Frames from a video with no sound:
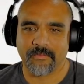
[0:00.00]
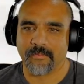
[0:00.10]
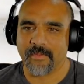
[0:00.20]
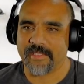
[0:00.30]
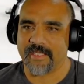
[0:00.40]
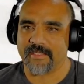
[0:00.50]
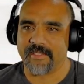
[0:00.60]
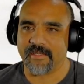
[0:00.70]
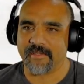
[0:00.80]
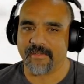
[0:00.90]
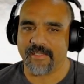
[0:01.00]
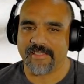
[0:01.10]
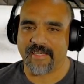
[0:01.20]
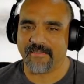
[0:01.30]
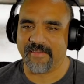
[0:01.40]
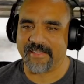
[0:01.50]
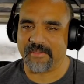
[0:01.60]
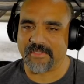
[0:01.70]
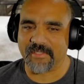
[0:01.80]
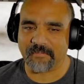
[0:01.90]
Where's that deer? He sounded like
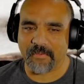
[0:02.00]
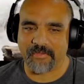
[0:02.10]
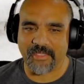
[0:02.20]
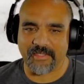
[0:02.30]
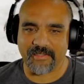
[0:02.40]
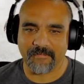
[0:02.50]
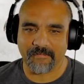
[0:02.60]
he was up over here.